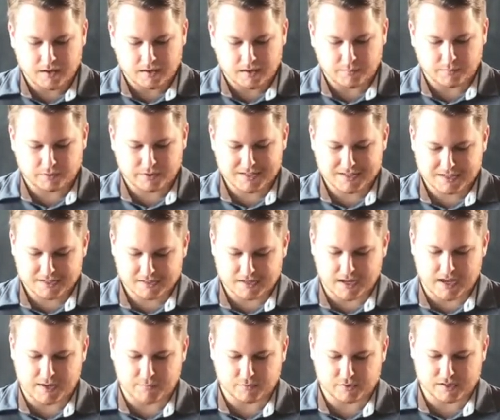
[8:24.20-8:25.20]
The barista's
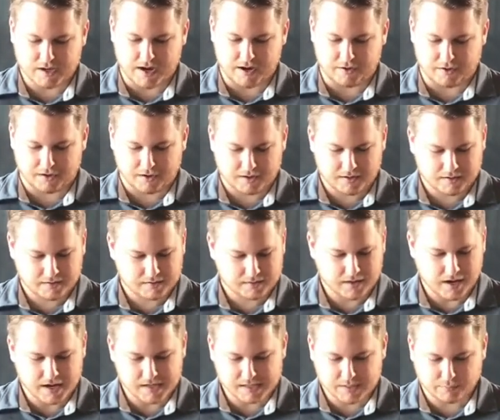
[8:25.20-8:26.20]
name was Eric.
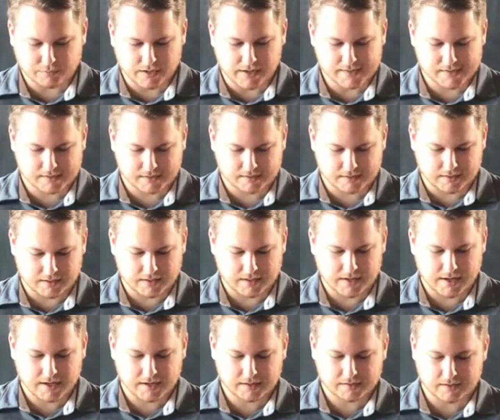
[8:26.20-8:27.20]
Not surprisingly, he
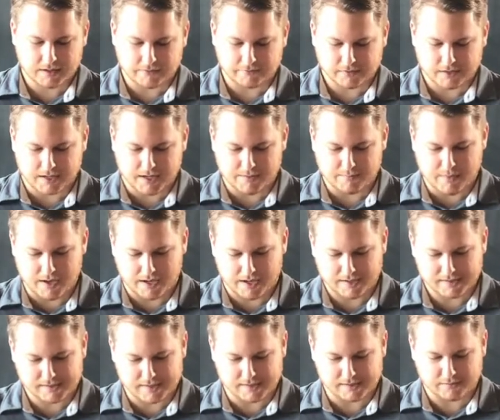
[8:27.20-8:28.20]
had a tough time
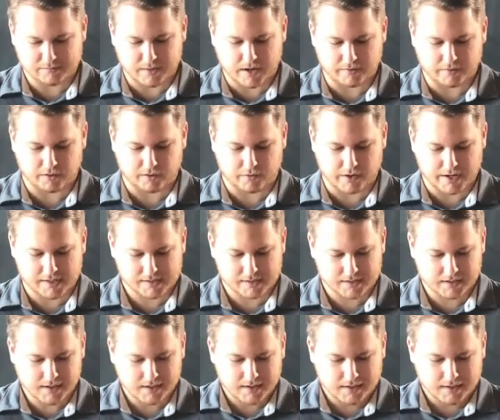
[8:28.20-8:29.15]
making sense of my request.